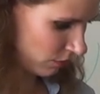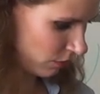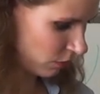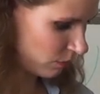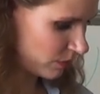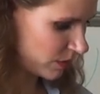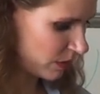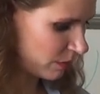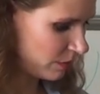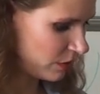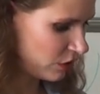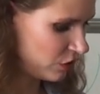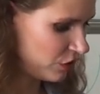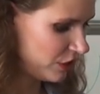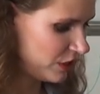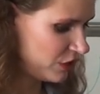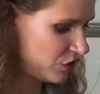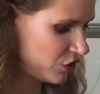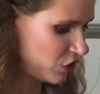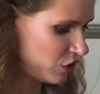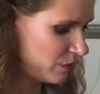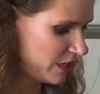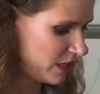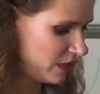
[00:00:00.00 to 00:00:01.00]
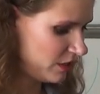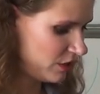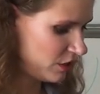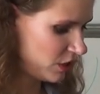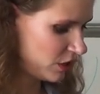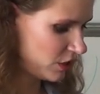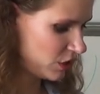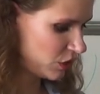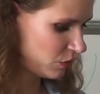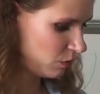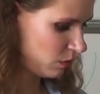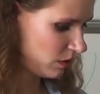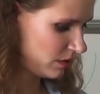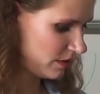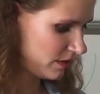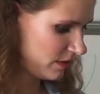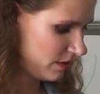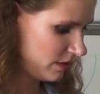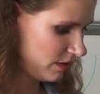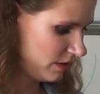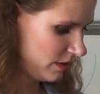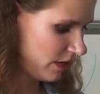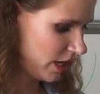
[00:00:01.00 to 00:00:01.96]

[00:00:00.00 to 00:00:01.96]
From some learning German and Dutch, what's